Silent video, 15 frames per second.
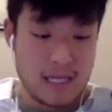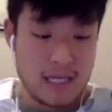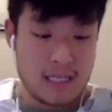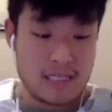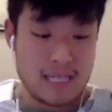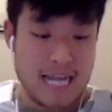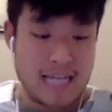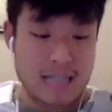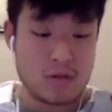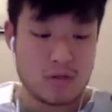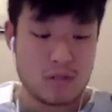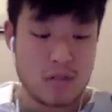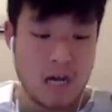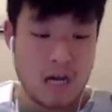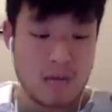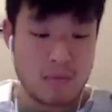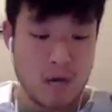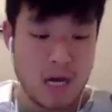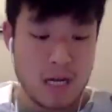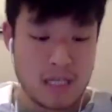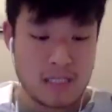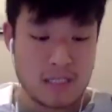because natural dog
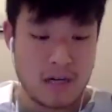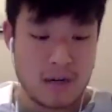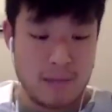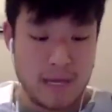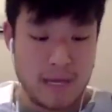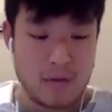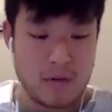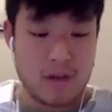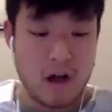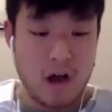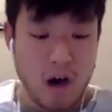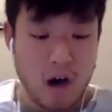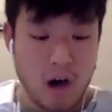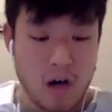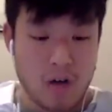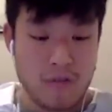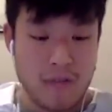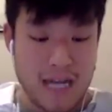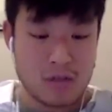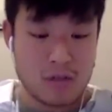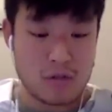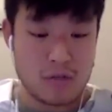products are made with all
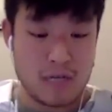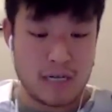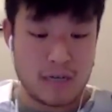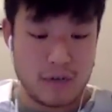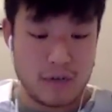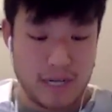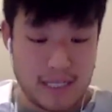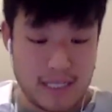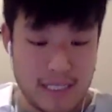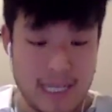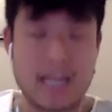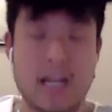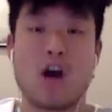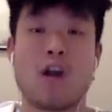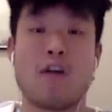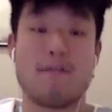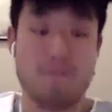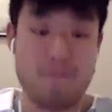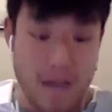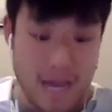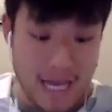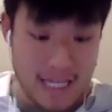natural ingredients and are
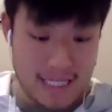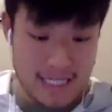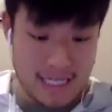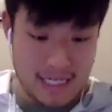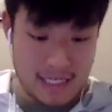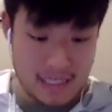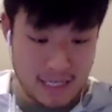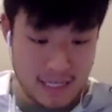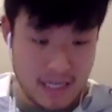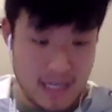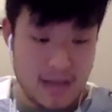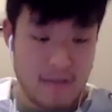vet tested,